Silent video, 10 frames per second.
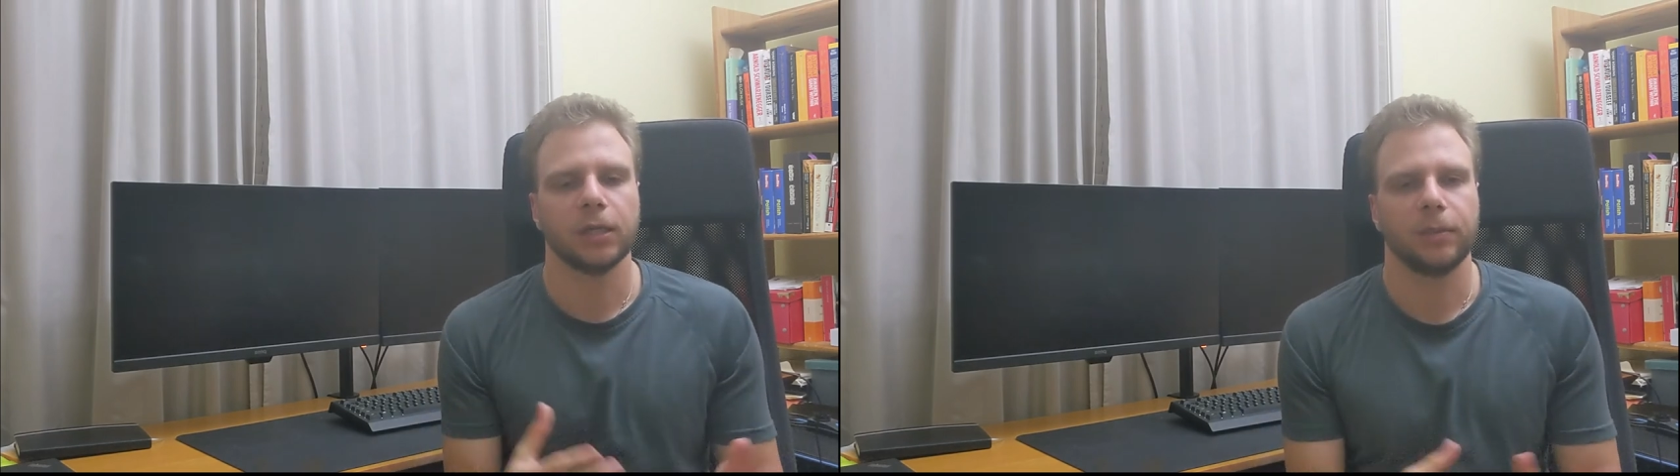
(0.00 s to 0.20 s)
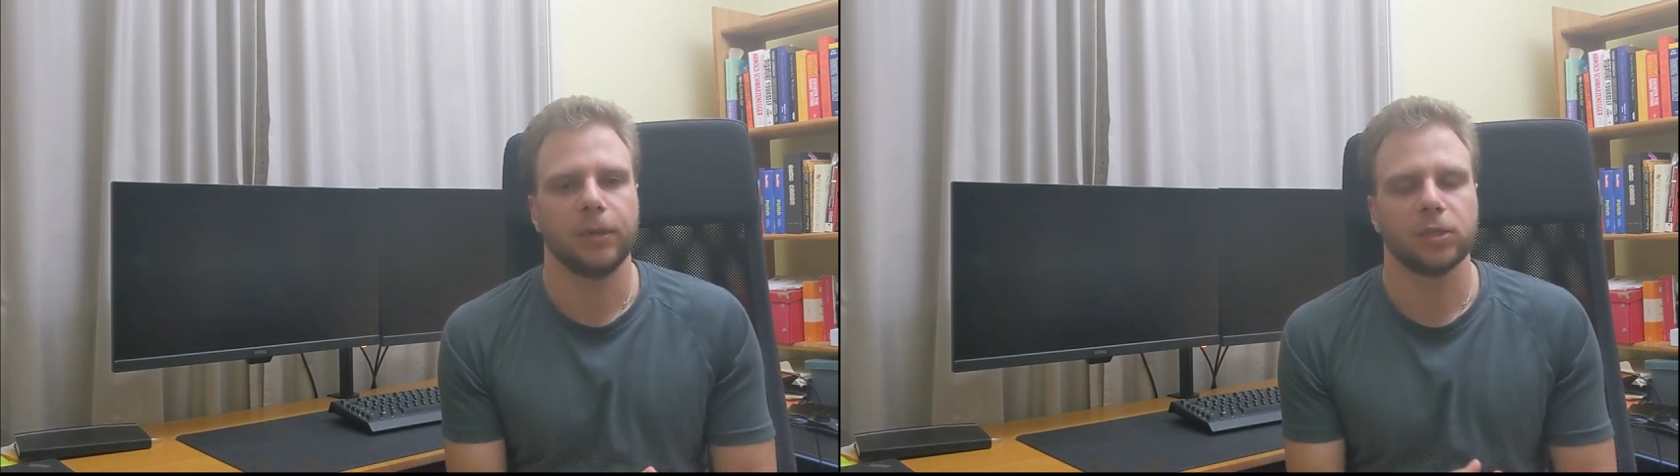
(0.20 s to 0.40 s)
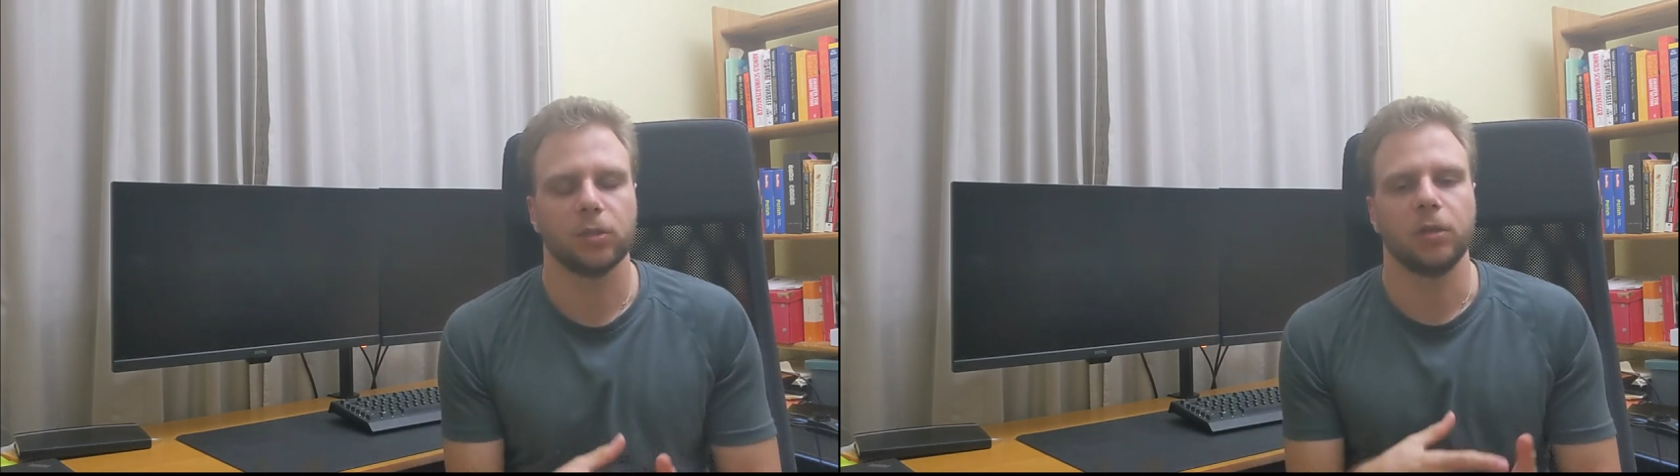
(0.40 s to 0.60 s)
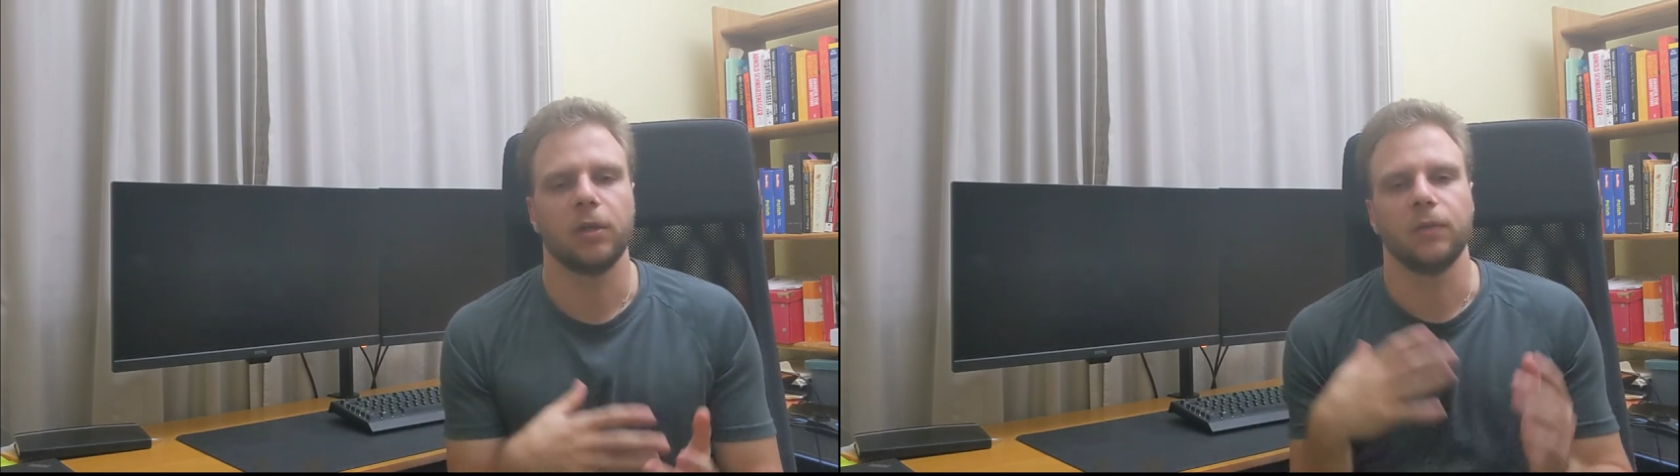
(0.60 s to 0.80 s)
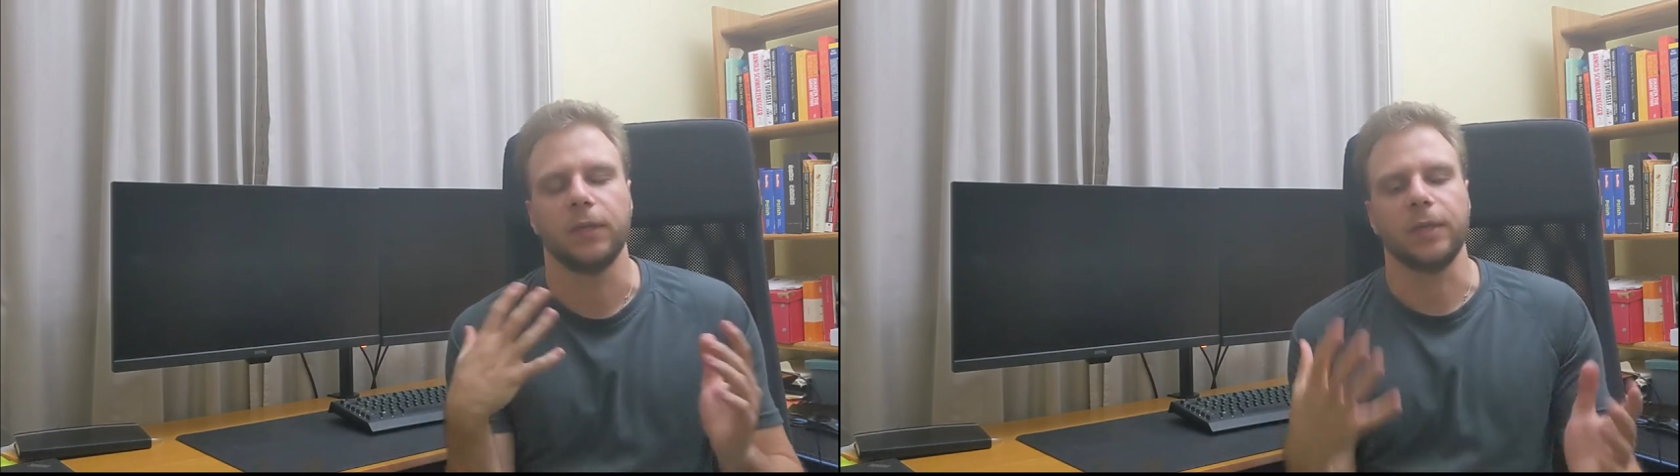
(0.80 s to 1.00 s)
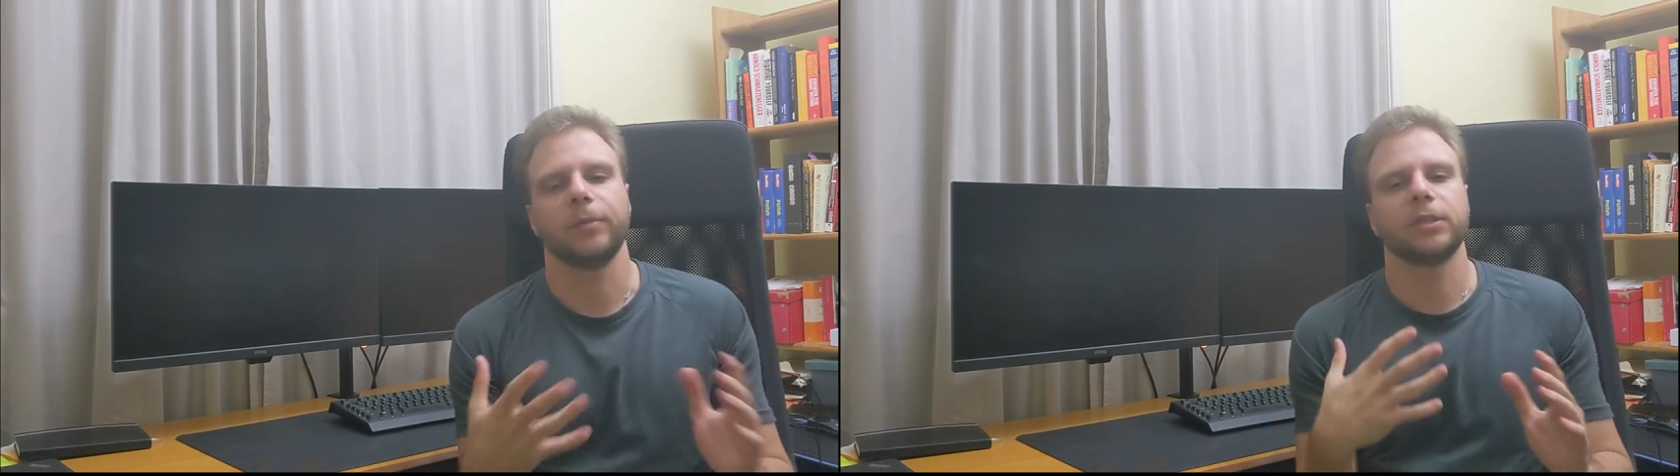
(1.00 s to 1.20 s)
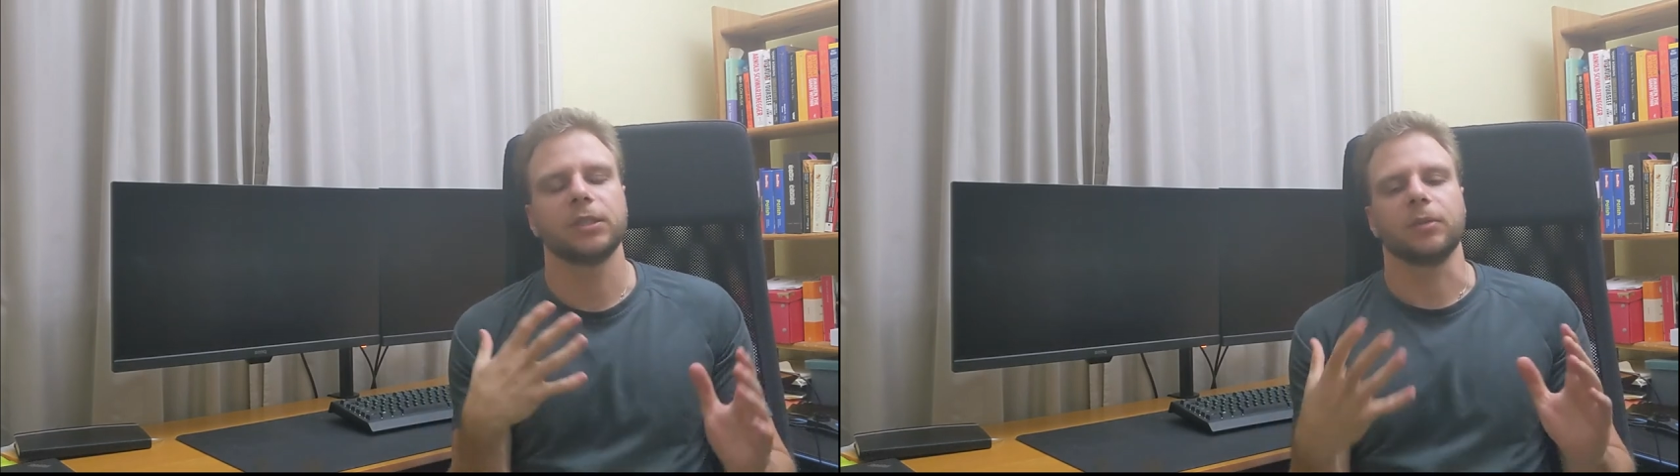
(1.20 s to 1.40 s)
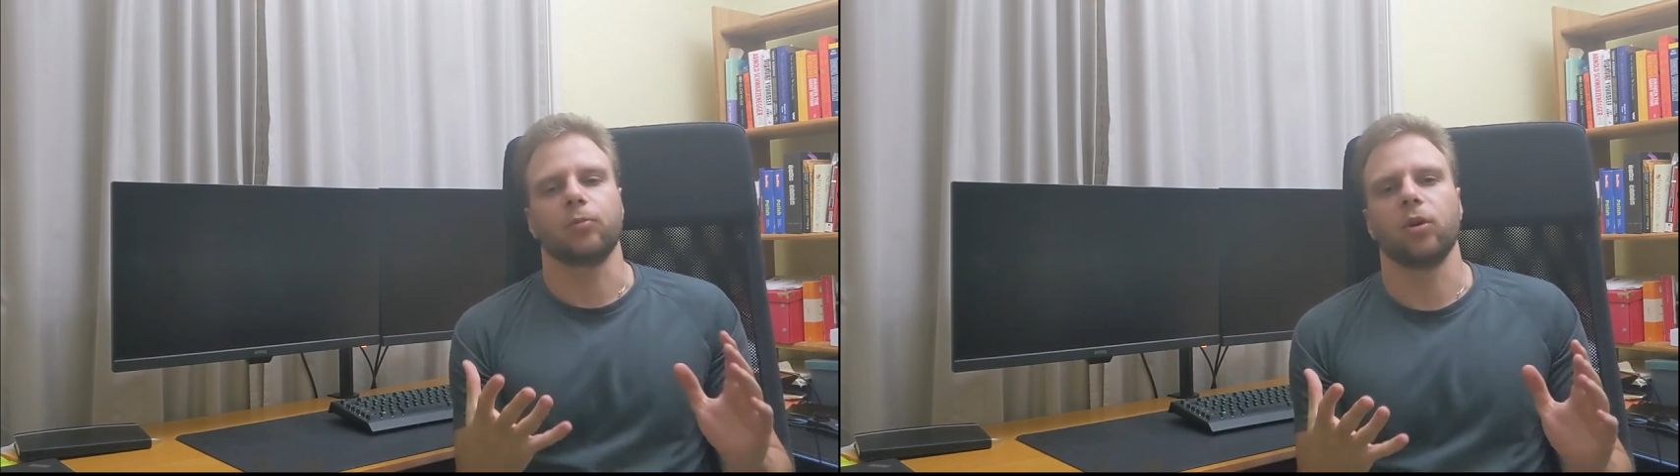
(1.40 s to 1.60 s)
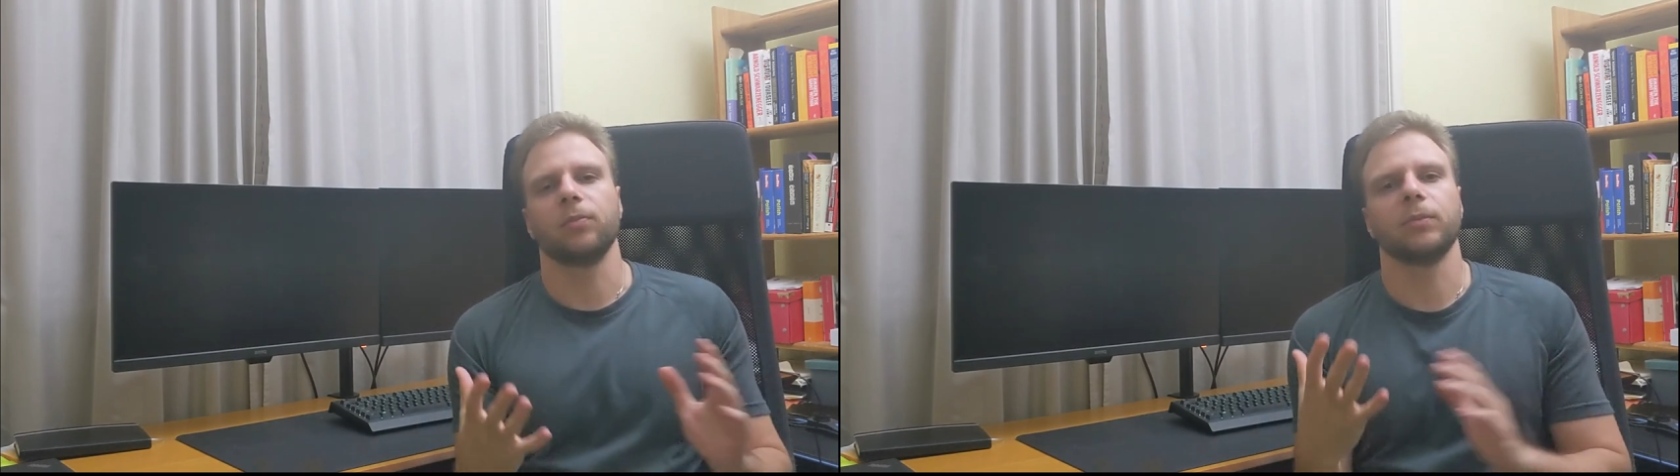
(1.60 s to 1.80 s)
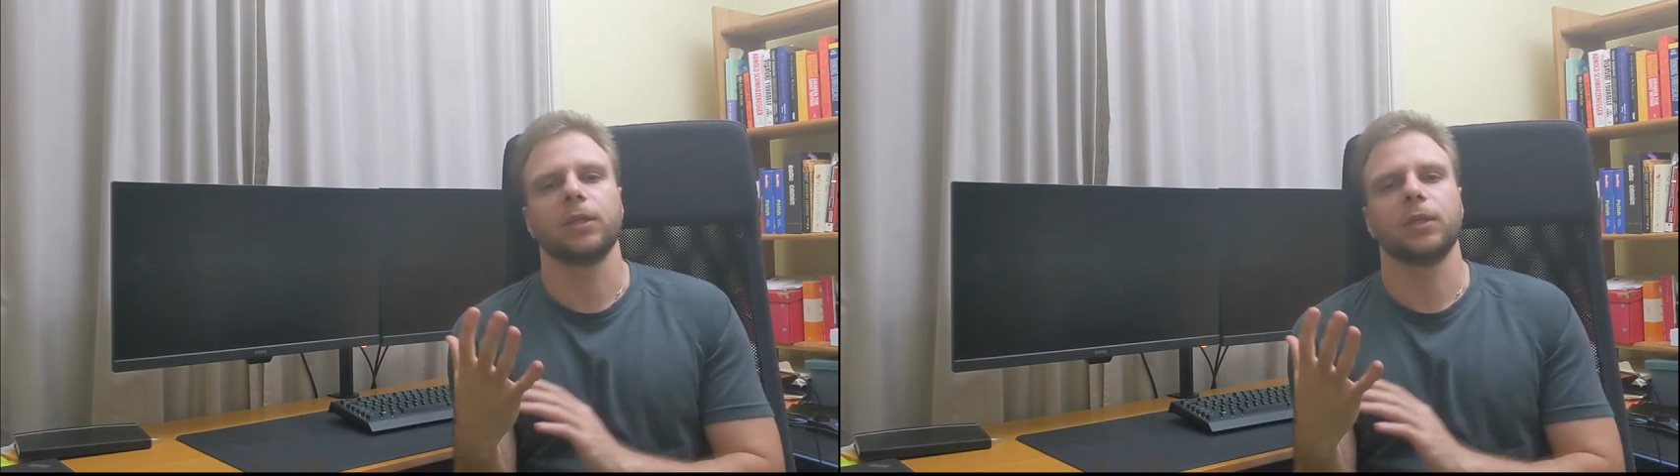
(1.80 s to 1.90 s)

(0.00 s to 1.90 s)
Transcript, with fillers: to make sure if an image is a problem,